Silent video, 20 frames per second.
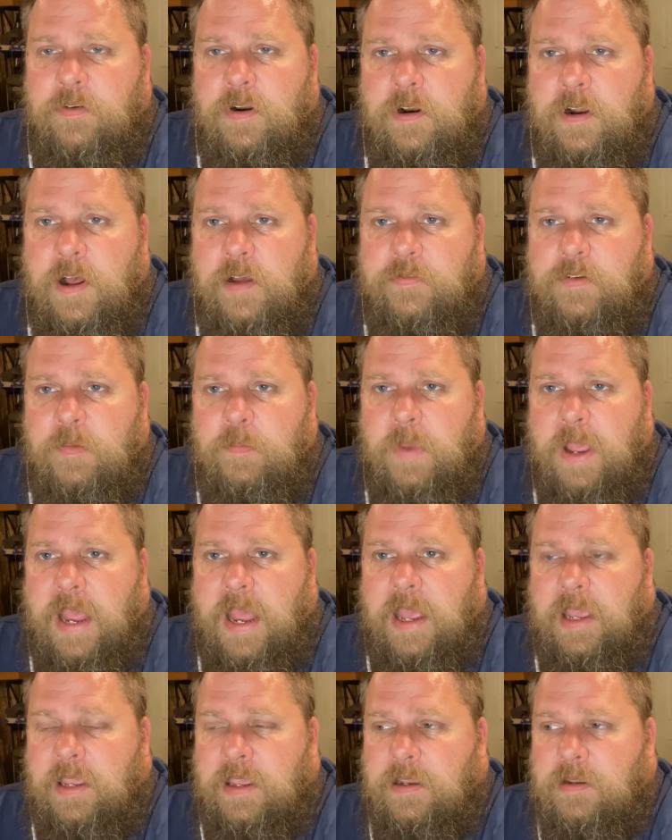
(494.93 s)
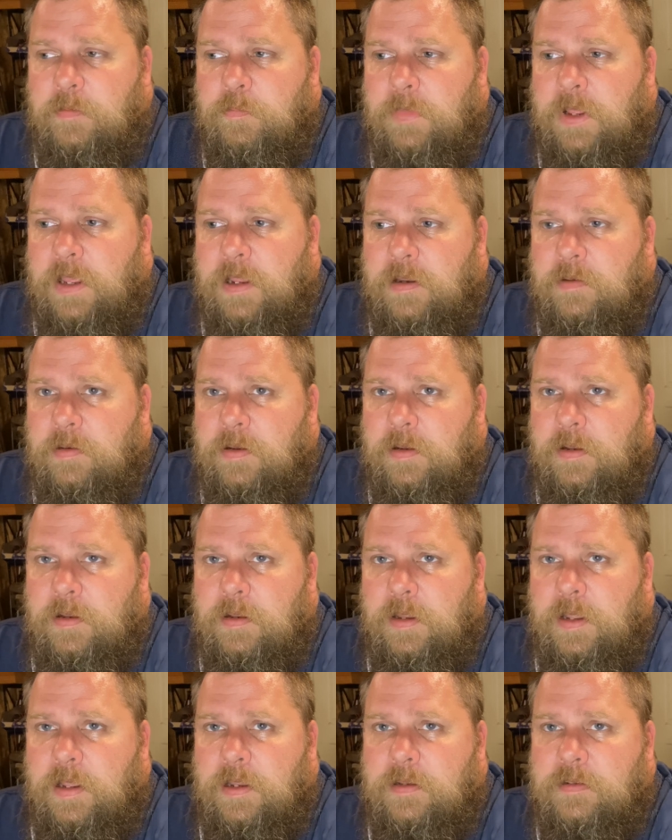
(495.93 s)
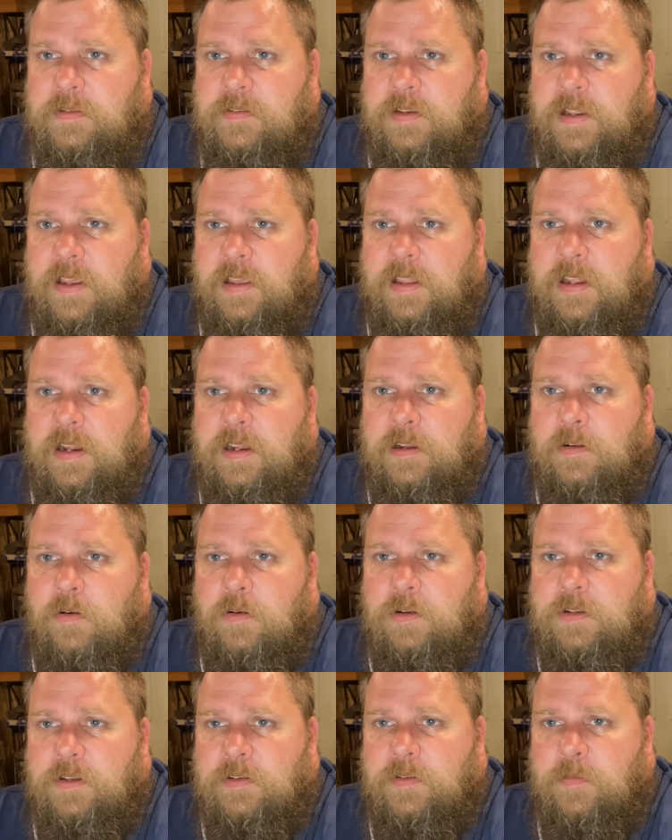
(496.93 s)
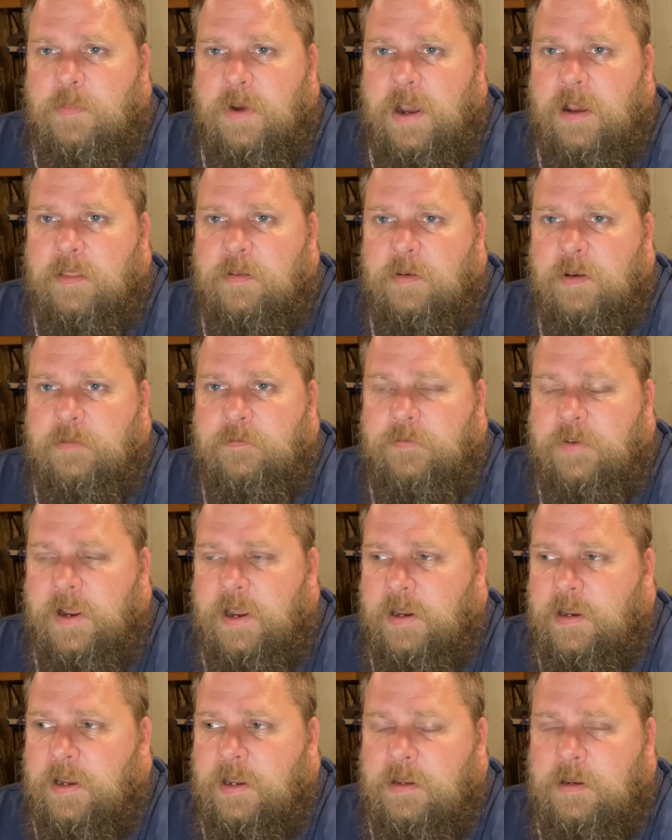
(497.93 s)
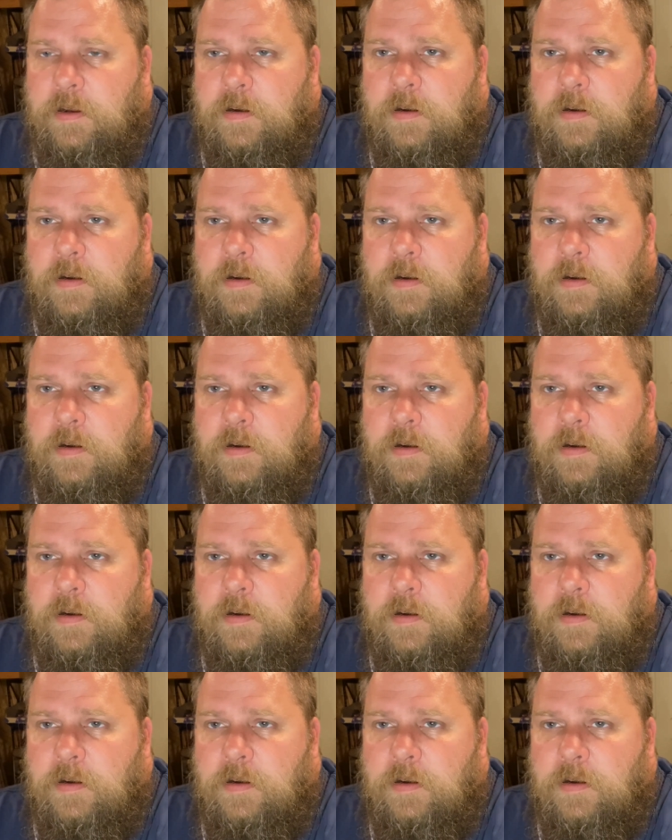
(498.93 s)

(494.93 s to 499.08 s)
run off your back and say that, oh, it doesn't bother me, I'm fine.